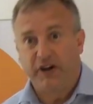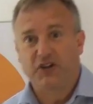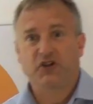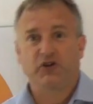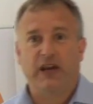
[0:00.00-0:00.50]

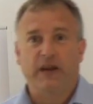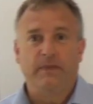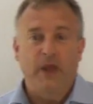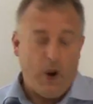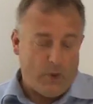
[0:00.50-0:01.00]

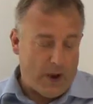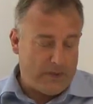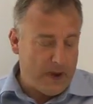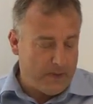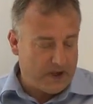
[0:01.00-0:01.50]
extreme, where
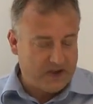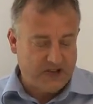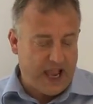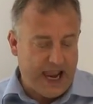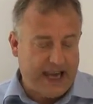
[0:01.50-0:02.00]
people are
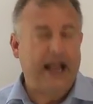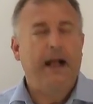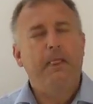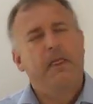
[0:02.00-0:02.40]
saying,